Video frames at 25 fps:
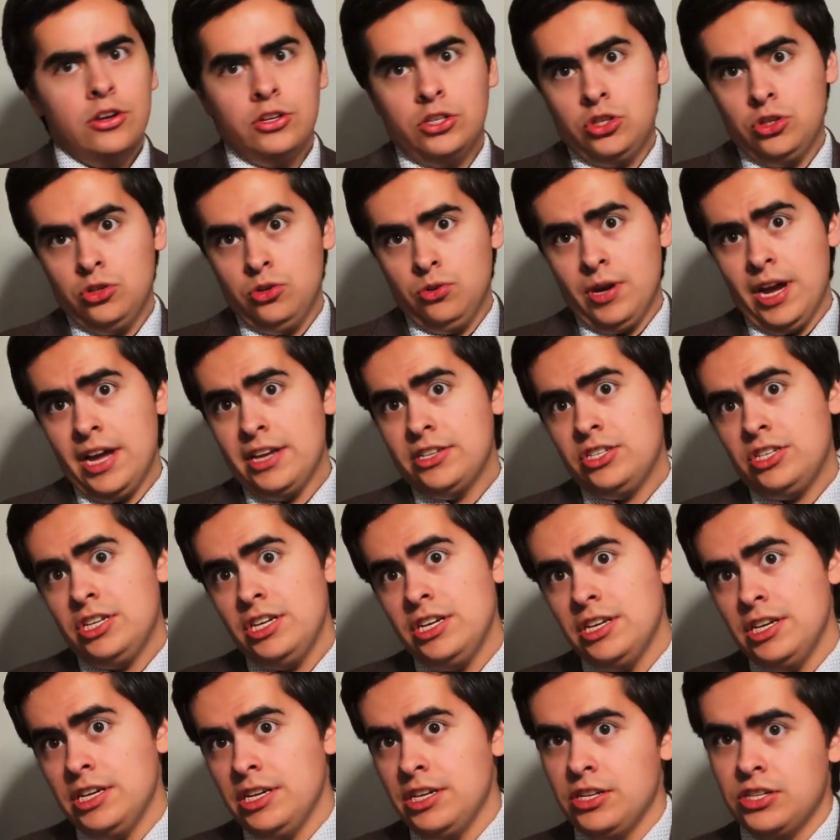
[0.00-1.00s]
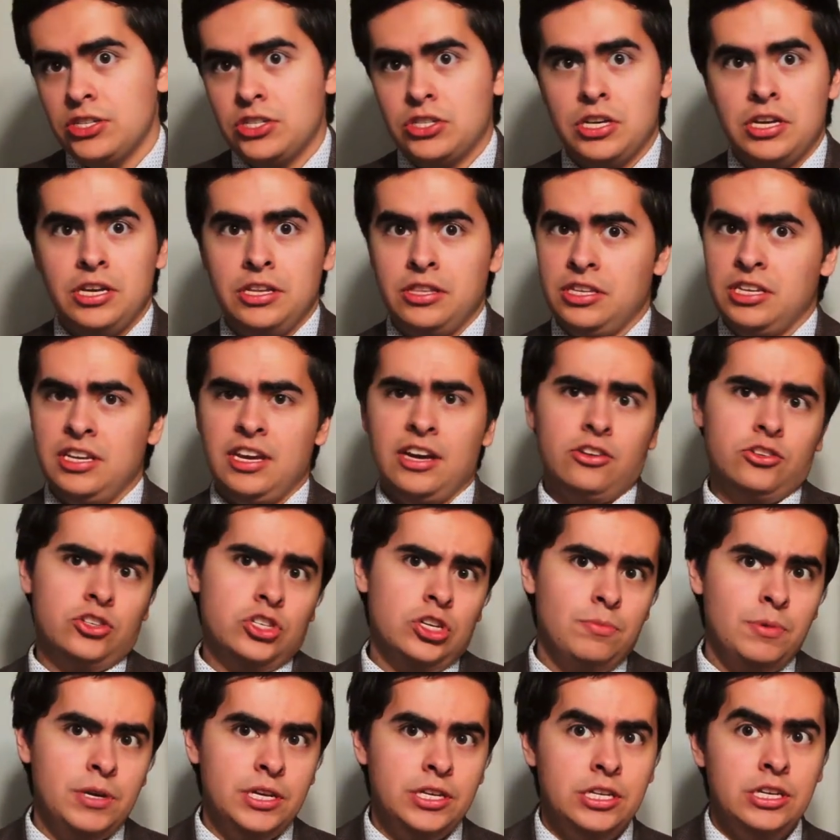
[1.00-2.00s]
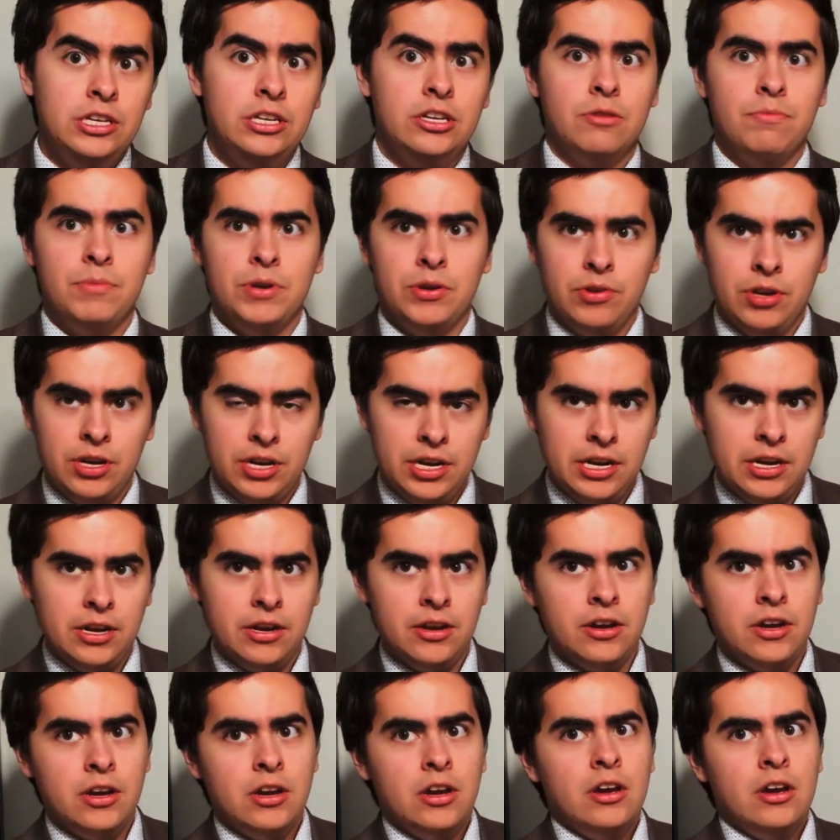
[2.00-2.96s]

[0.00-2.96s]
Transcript: to STDs in the LGBT community.